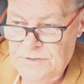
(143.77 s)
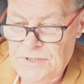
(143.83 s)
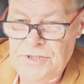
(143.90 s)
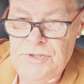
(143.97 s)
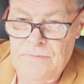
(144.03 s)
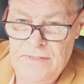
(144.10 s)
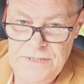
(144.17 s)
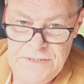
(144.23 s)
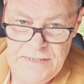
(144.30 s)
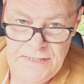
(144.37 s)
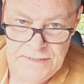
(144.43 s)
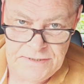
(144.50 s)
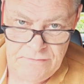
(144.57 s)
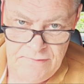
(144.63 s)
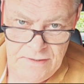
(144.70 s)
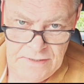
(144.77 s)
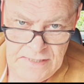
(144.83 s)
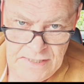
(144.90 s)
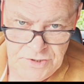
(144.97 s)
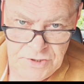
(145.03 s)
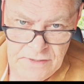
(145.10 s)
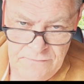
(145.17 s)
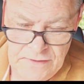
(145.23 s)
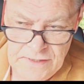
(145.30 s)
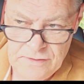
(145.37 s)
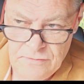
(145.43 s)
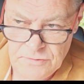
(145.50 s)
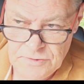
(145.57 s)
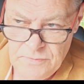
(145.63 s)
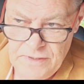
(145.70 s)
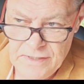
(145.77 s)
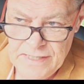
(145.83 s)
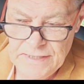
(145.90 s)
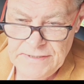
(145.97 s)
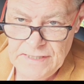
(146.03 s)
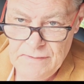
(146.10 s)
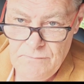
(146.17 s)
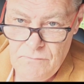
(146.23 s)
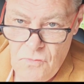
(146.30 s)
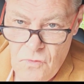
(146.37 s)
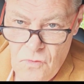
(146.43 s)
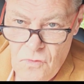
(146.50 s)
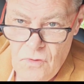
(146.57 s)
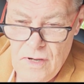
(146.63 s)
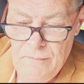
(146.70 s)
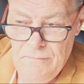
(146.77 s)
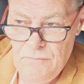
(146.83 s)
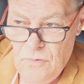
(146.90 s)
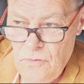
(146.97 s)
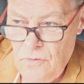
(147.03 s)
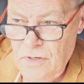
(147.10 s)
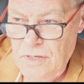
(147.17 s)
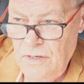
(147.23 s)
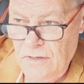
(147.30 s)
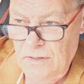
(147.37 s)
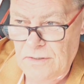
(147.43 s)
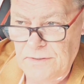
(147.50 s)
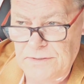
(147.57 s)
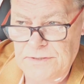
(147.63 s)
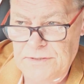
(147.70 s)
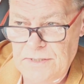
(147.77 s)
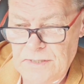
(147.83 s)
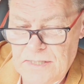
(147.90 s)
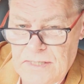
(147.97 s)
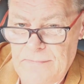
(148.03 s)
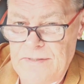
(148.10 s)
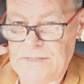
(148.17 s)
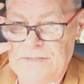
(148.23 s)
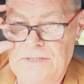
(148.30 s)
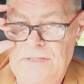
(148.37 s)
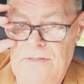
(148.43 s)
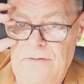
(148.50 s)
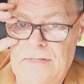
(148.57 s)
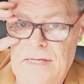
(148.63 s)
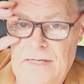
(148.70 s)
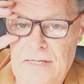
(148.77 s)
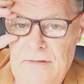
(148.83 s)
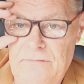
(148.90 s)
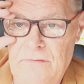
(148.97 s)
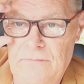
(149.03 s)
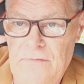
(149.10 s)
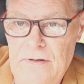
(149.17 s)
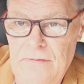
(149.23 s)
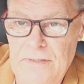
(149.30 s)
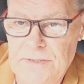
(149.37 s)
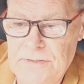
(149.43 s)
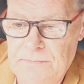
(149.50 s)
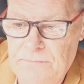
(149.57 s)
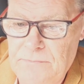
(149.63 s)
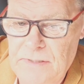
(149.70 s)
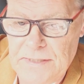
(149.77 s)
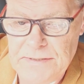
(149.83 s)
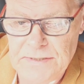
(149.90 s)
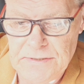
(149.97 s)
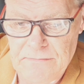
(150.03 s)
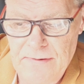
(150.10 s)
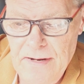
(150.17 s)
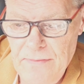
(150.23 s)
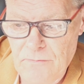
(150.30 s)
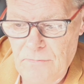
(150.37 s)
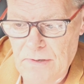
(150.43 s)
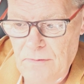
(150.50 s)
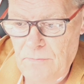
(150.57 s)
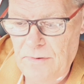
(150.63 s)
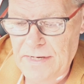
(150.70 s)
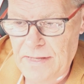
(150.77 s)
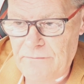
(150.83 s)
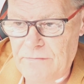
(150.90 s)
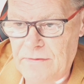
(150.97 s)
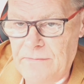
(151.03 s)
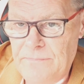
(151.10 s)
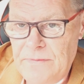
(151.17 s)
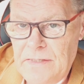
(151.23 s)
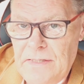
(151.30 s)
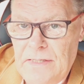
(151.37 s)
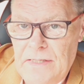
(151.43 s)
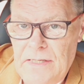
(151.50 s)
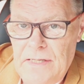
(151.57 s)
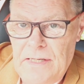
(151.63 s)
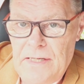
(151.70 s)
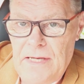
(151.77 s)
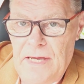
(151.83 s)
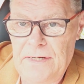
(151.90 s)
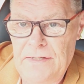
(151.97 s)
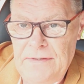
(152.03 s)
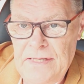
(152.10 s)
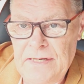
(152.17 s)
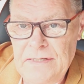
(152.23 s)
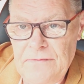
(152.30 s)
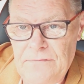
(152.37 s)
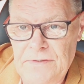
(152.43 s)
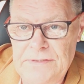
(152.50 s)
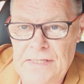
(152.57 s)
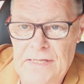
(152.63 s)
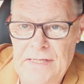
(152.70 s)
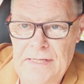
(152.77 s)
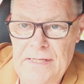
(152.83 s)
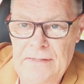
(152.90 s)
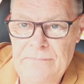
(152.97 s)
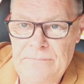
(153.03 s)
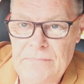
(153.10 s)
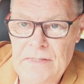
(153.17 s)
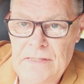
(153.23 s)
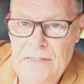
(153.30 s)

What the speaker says: situation is around electric vehicles. We are getting more and more cars coming to the UK from various places around the world, whatever. And at the end of the day,